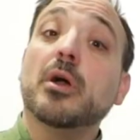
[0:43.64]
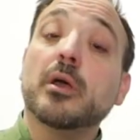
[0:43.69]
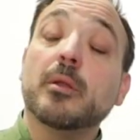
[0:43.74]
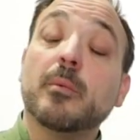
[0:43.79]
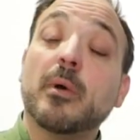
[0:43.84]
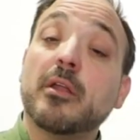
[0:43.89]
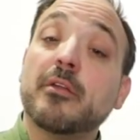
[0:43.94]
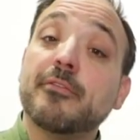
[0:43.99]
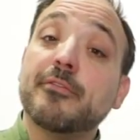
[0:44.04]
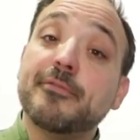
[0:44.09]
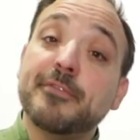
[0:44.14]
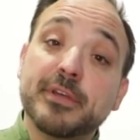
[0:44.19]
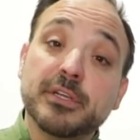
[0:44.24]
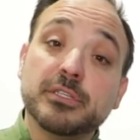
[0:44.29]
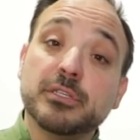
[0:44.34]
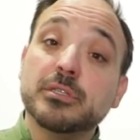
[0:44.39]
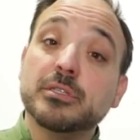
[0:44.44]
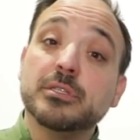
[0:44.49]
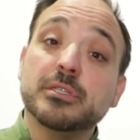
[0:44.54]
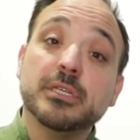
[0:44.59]
talking about
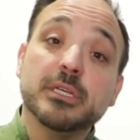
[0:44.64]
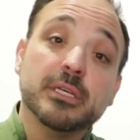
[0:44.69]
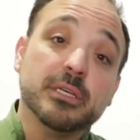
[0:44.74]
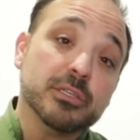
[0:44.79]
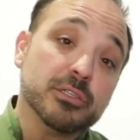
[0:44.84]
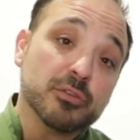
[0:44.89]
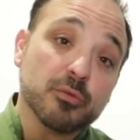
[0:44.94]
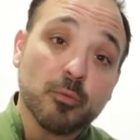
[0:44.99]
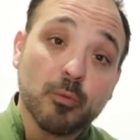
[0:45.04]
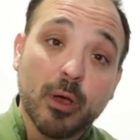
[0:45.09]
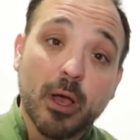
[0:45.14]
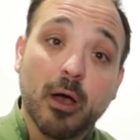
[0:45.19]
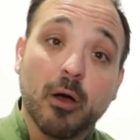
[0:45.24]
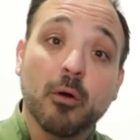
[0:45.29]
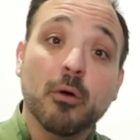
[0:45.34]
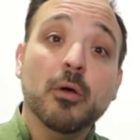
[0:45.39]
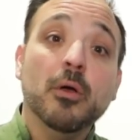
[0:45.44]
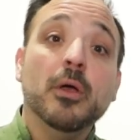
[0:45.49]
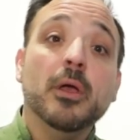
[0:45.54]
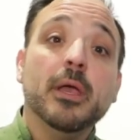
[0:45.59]
efficiency as
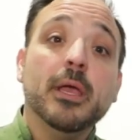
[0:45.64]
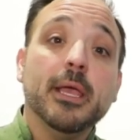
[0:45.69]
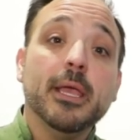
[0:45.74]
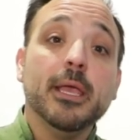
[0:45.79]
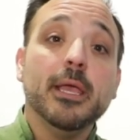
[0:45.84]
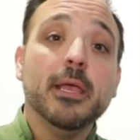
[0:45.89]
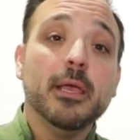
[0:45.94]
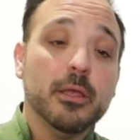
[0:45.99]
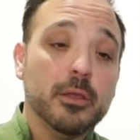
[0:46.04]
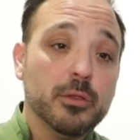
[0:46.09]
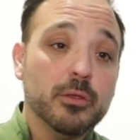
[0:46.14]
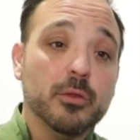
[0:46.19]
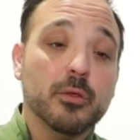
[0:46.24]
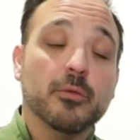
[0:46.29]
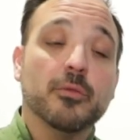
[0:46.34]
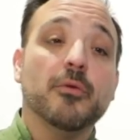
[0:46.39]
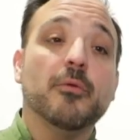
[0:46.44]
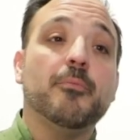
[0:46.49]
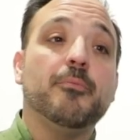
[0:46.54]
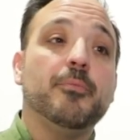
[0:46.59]
well. And you
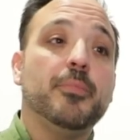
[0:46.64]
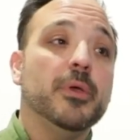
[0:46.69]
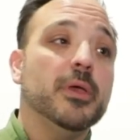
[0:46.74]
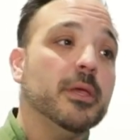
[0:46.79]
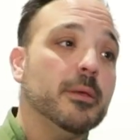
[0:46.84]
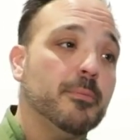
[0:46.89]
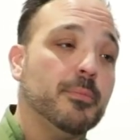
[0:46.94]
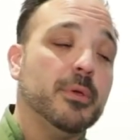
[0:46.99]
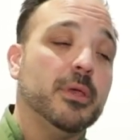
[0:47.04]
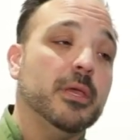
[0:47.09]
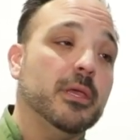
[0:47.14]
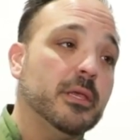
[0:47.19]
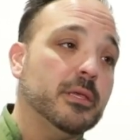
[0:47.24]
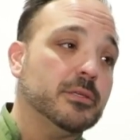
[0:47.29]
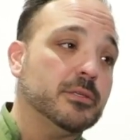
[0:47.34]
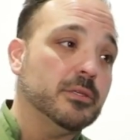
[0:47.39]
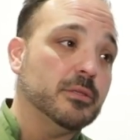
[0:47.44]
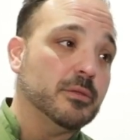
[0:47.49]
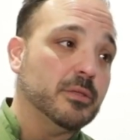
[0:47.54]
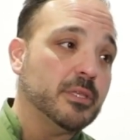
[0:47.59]
know, the big
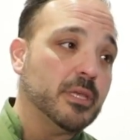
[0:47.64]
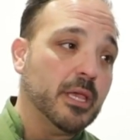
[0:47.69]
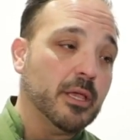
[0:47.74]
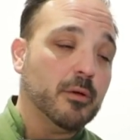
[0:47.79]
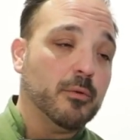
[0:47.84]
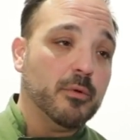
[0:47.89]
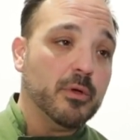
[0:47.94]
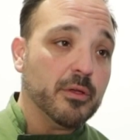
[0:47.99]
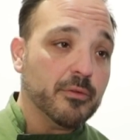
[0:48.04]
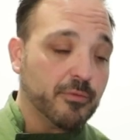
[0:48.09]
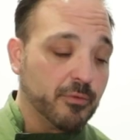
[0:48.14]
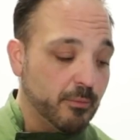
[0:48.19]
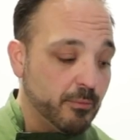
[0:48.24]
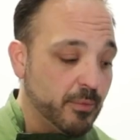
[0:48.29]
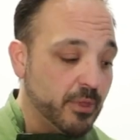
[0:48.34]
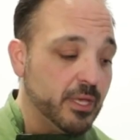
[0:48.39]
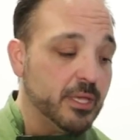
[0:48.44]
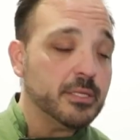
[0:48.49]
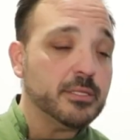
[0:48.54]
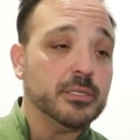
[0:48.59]
piece and the takeaway
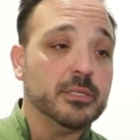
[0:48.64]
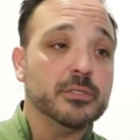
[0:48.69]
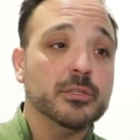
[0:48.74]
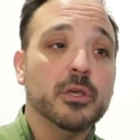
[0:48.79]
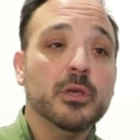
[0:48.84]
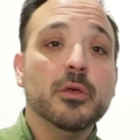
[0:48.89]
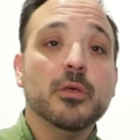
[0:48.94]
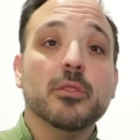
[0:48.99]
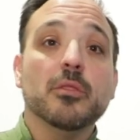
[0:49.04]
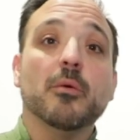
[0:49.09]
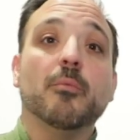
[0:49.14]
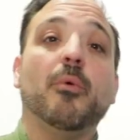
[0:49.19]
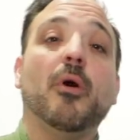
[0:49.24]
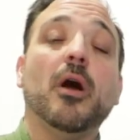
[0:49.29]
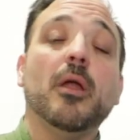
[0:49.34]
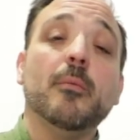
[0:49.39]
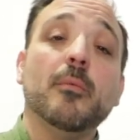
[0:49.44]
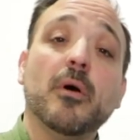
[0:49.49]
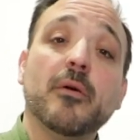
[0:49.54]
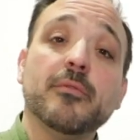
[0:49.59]
from this is the bottom